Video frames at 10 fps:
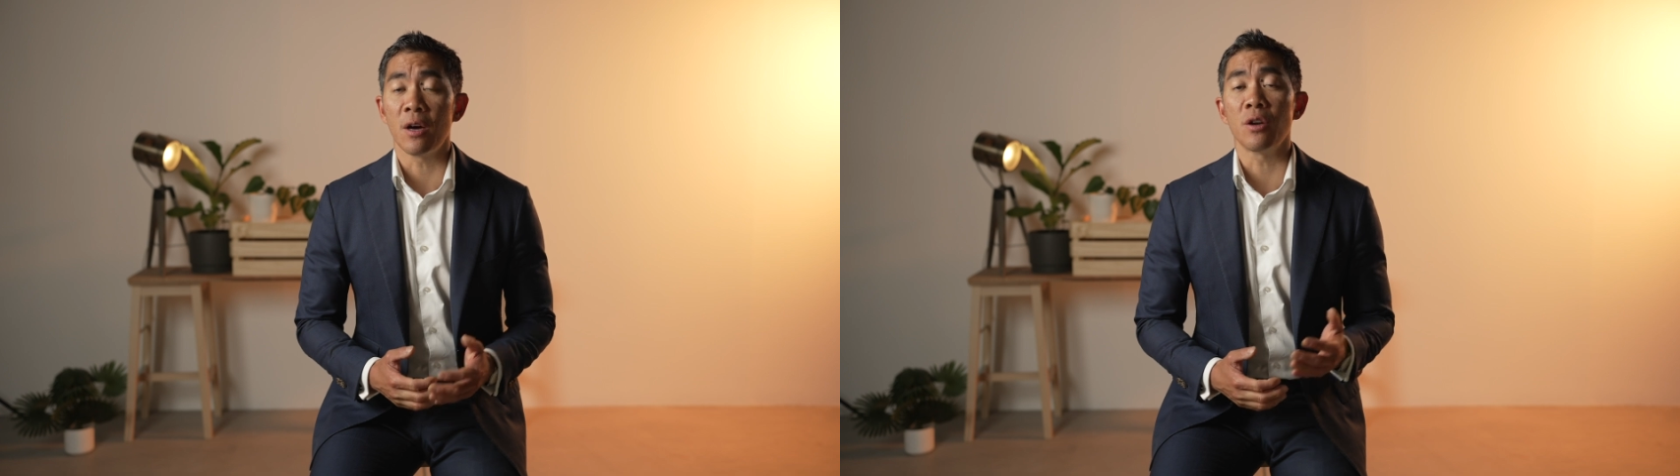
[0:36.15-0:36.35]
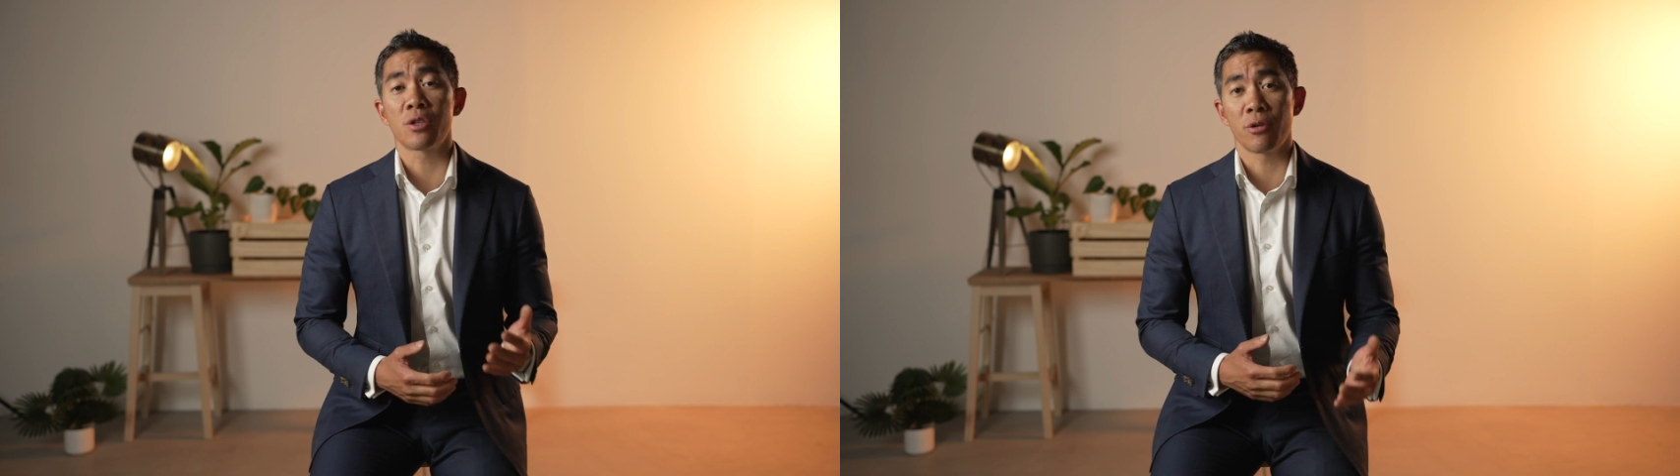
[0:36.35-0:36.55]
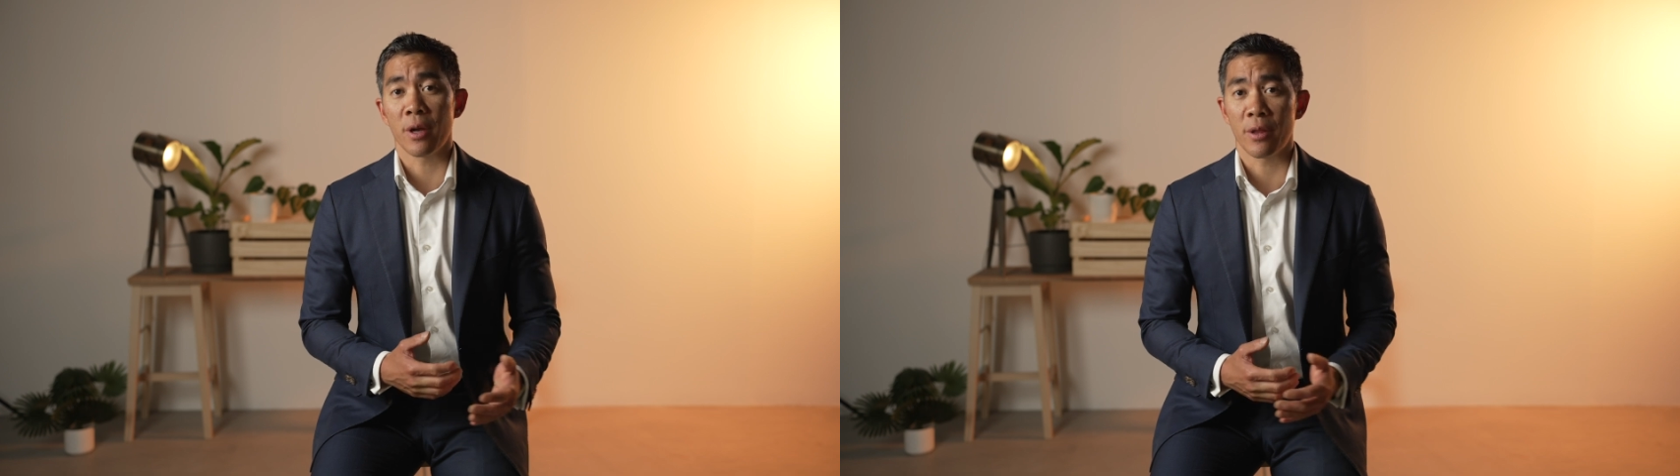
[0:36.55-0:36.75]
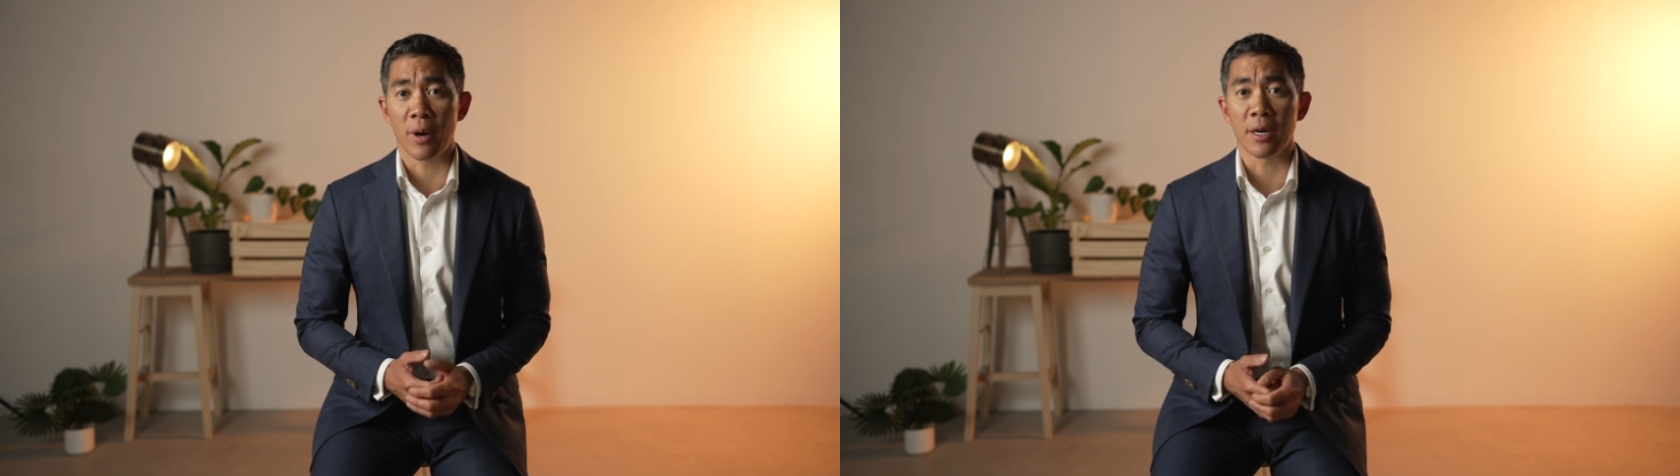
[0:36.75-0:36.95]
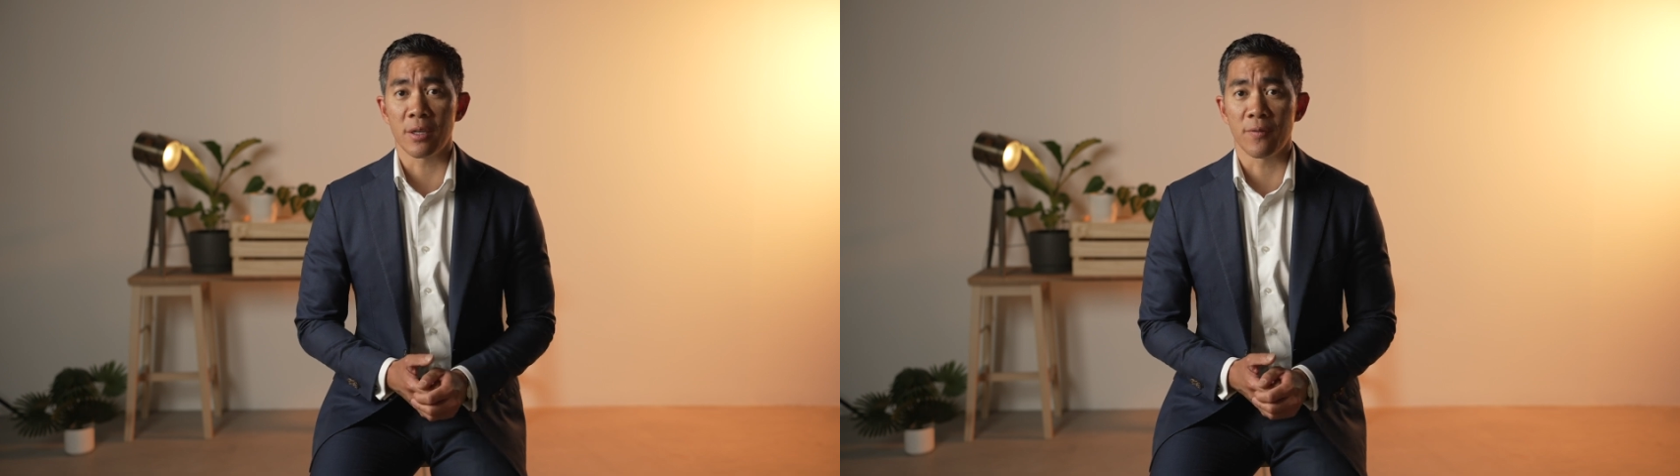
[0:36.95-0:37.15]

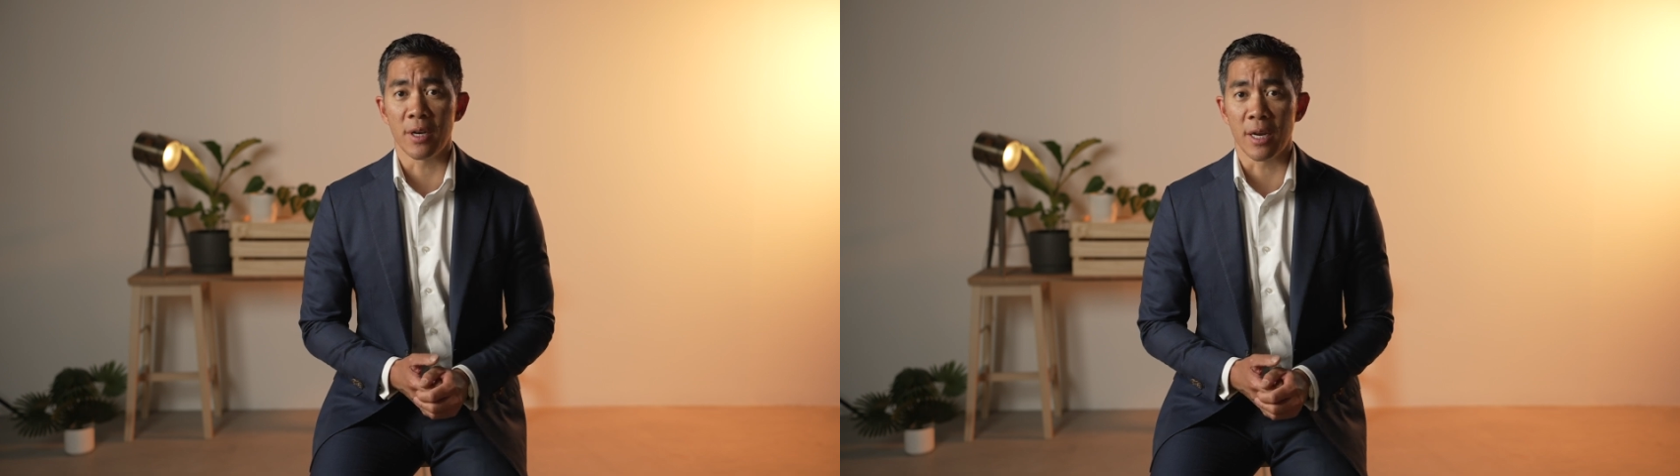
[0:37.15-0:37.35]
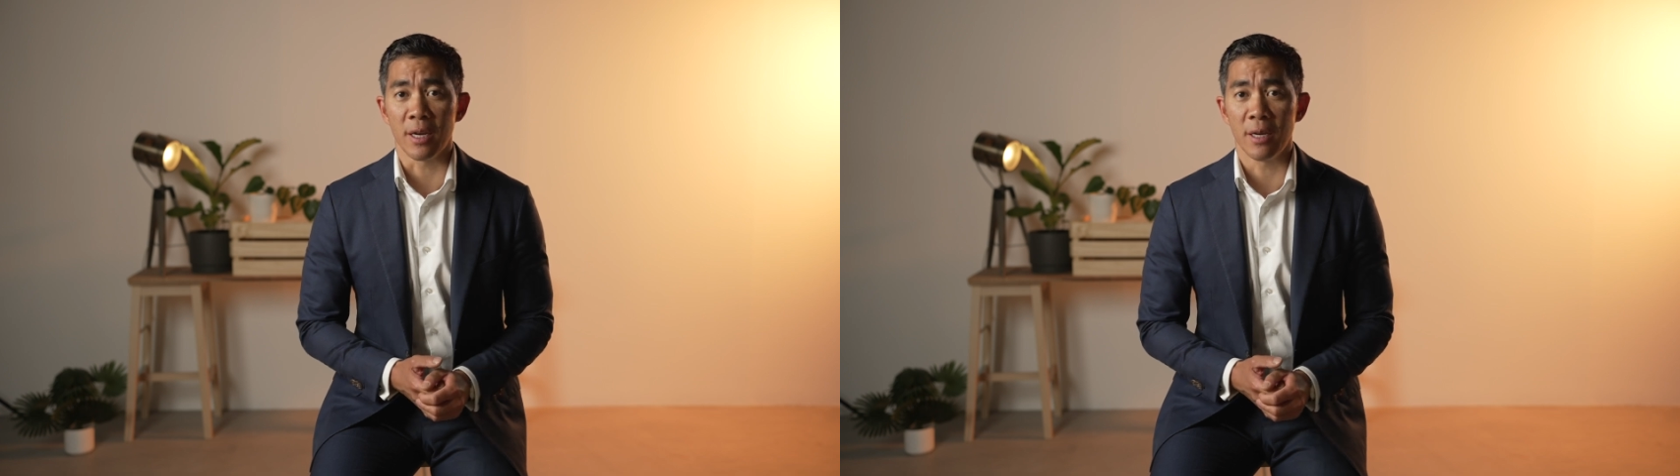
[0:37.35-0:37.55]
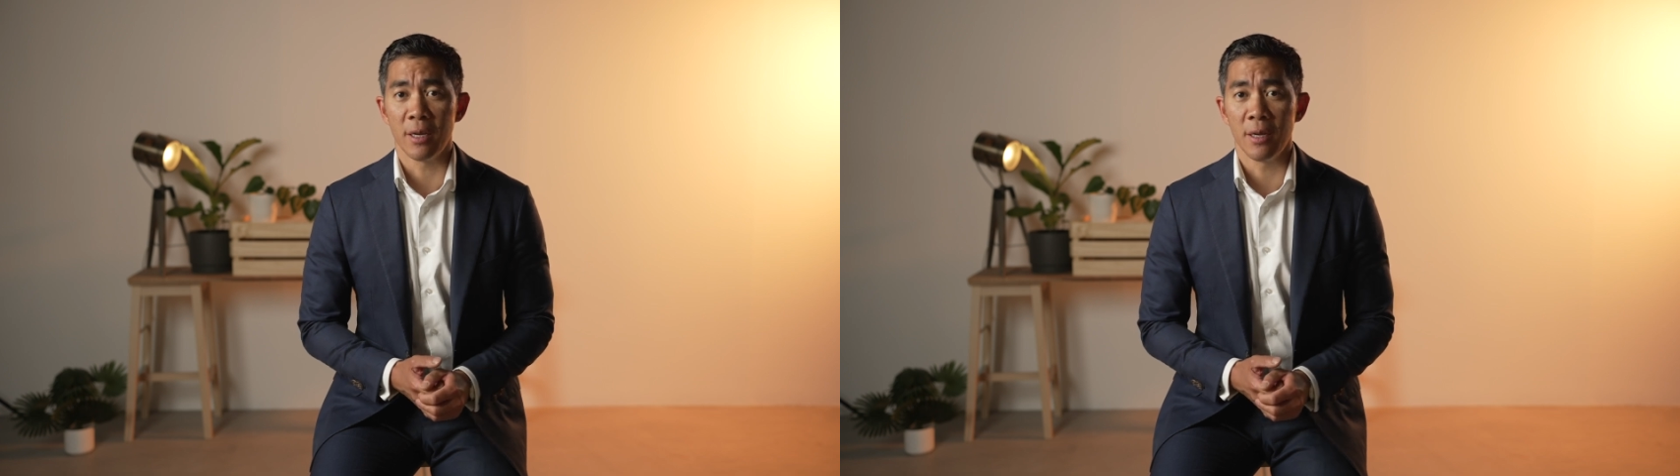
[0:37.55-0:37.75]
osteoarthritis of the knee.